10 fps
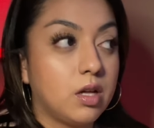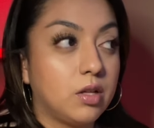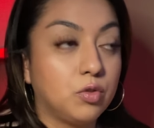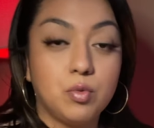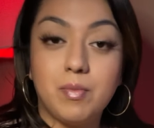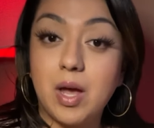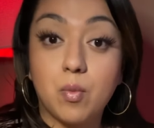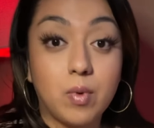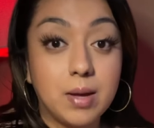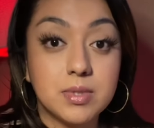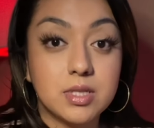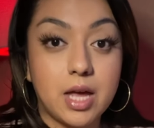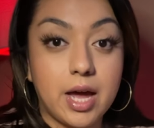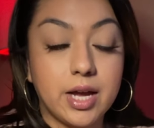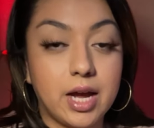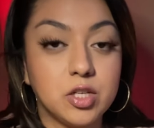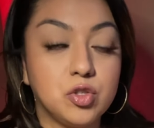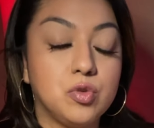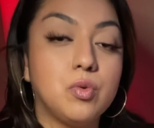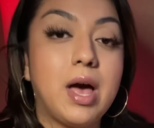through my website. I
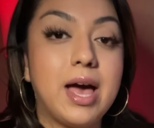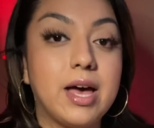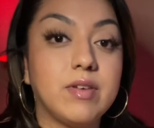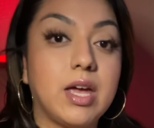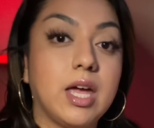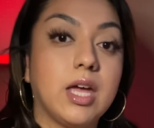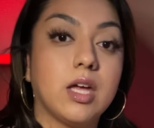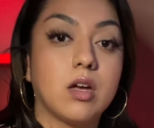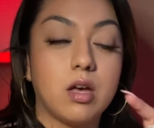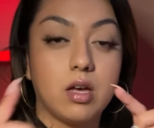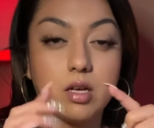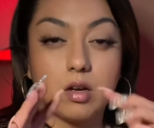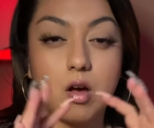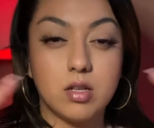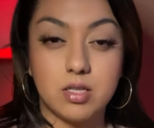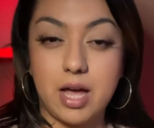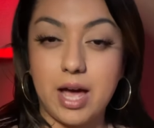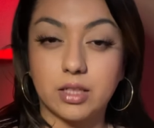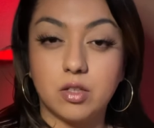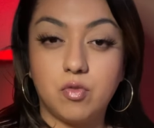do have a
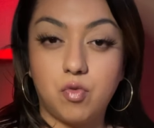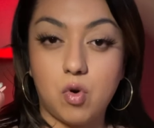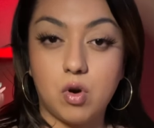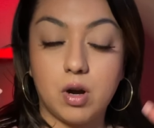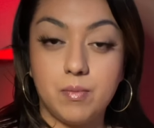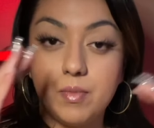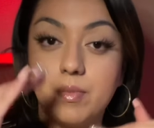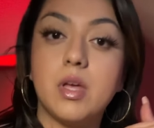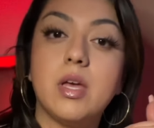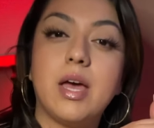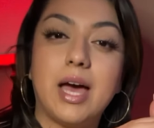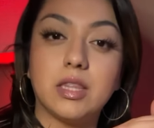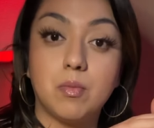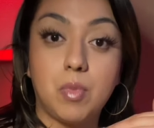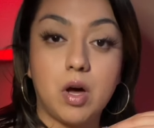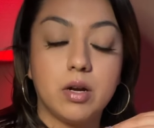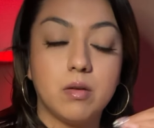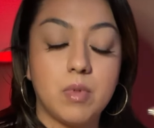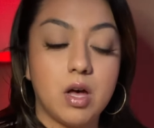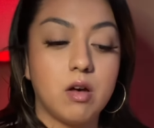contact form at the
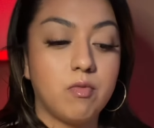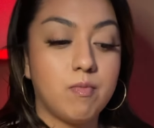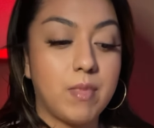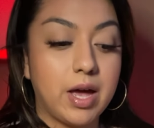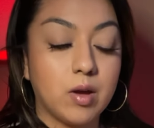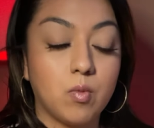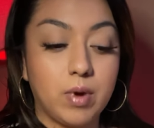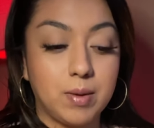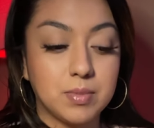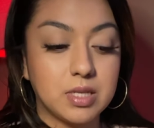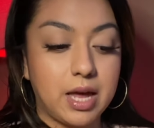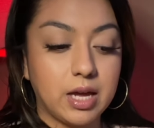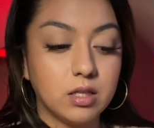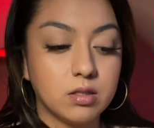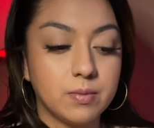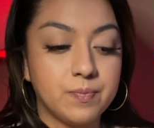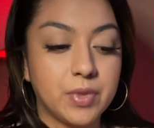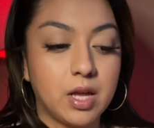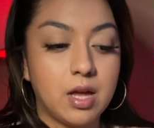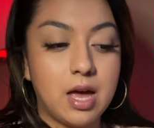bottom of my website.
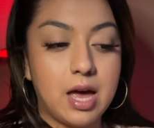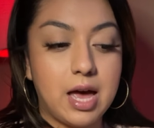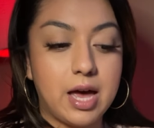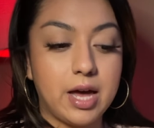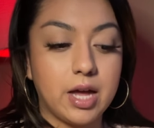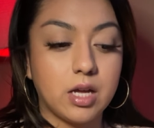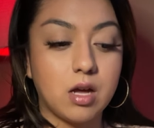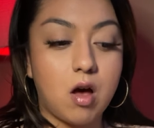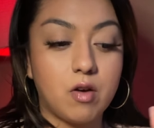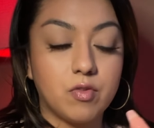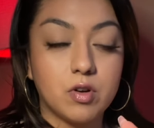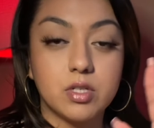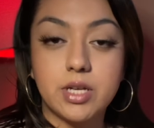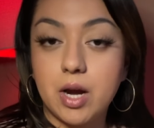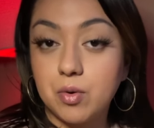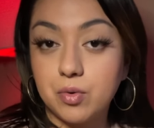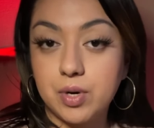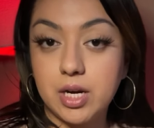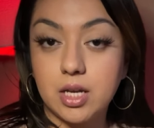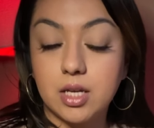I offer tarot
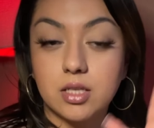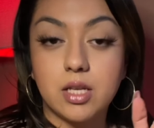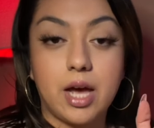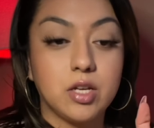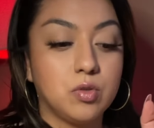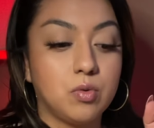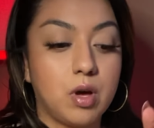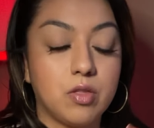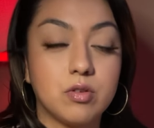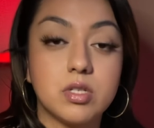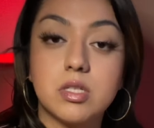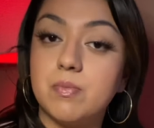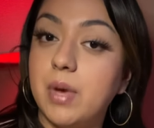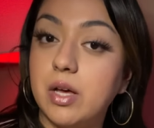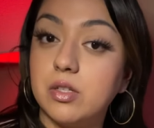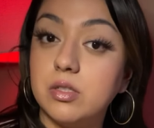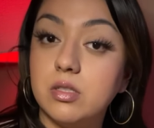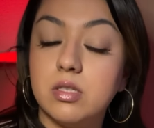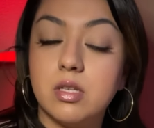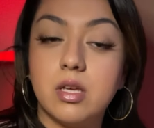readings. I do other
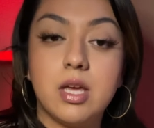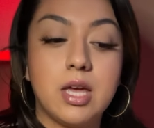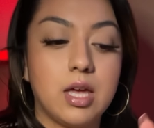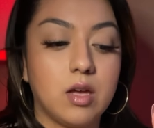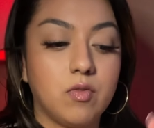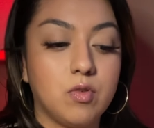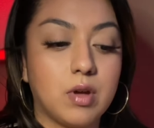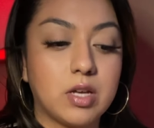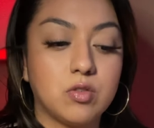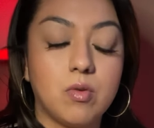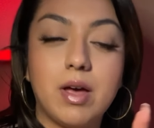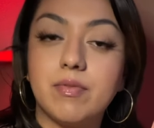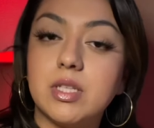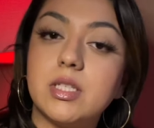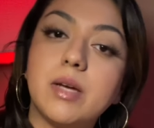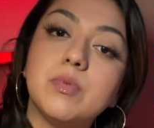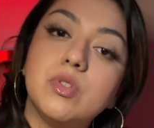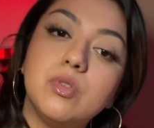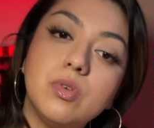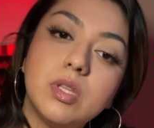spells. If you guys don't have the time to
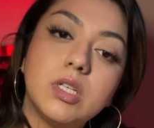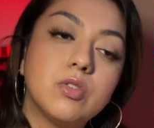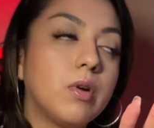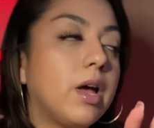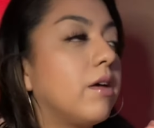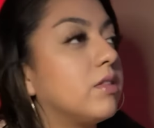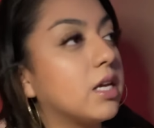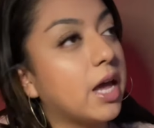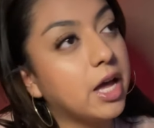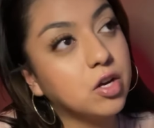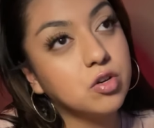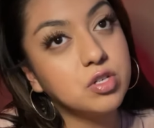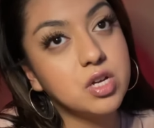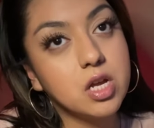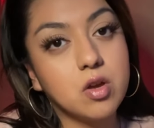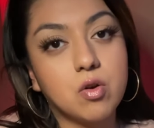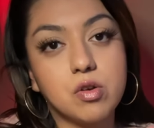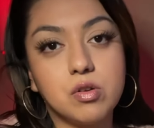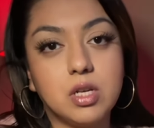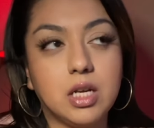do this, don't have the energy, or
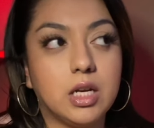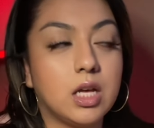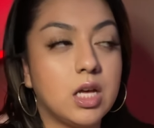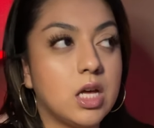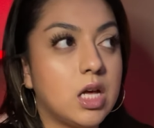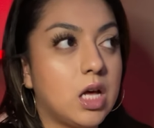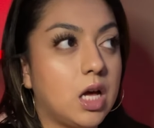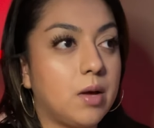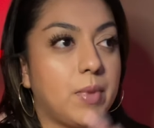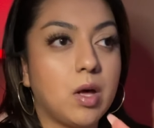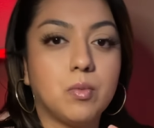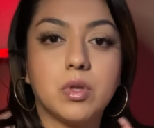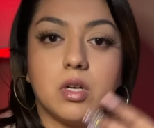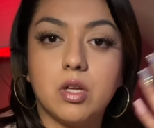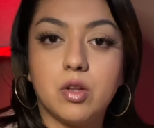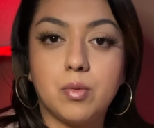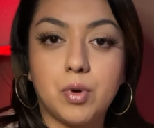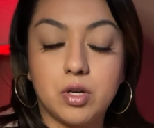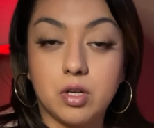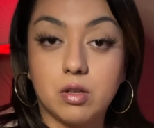you need help with another
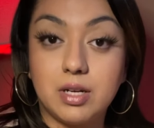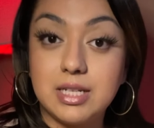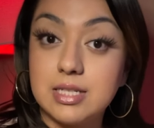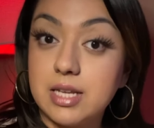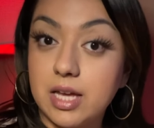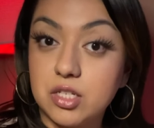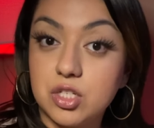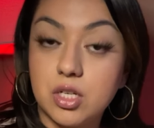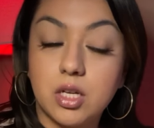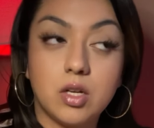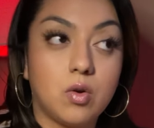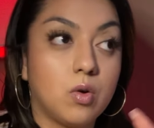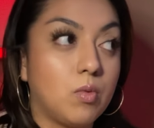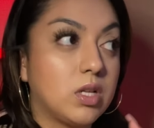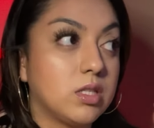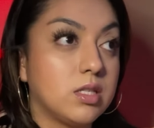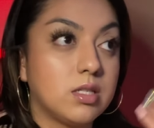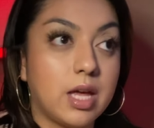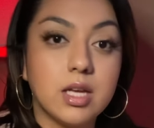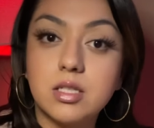particular intention, or want to
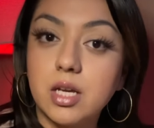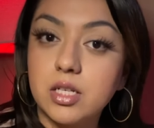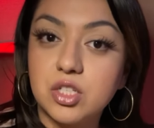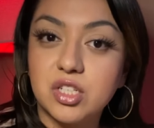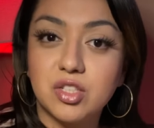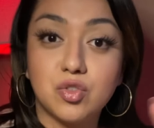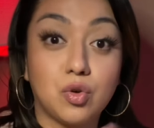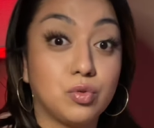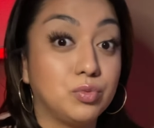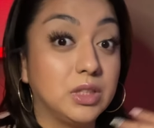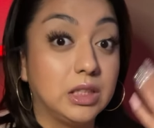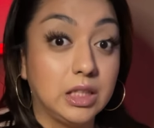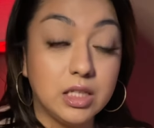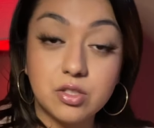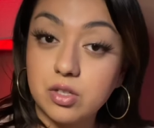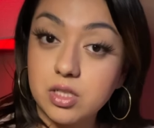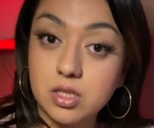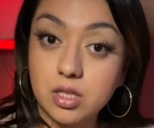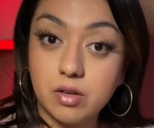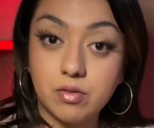set intentions or release certain
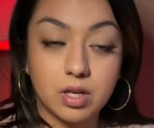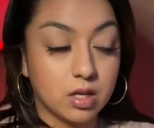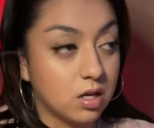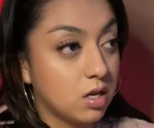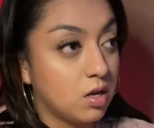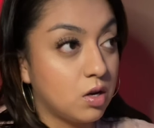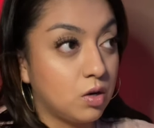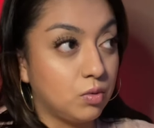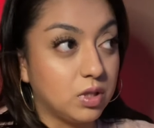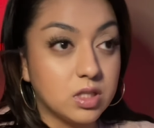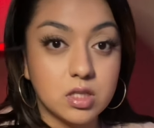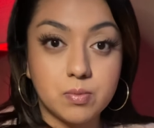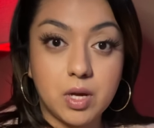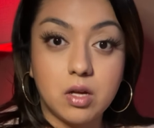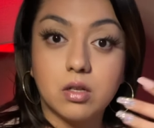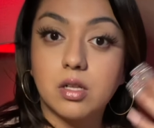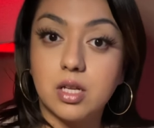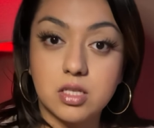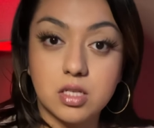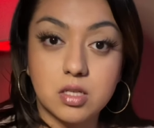stuff, like releasing spell,
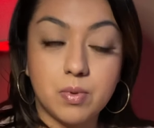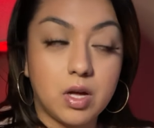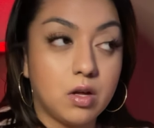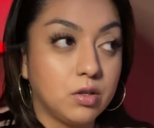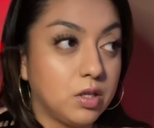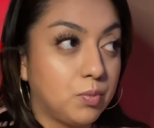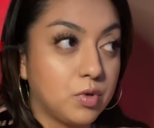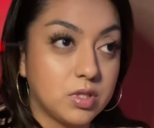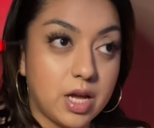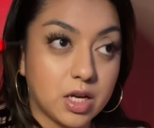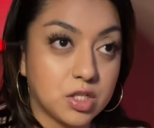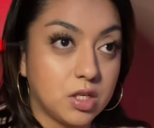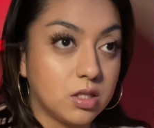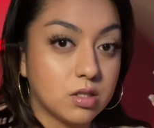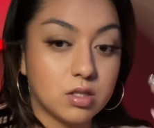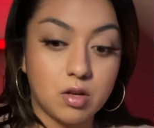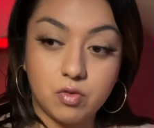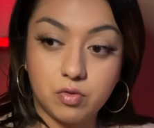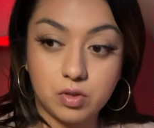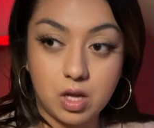cleansing spell, you need protection,
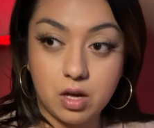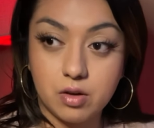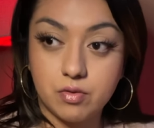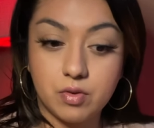self-love.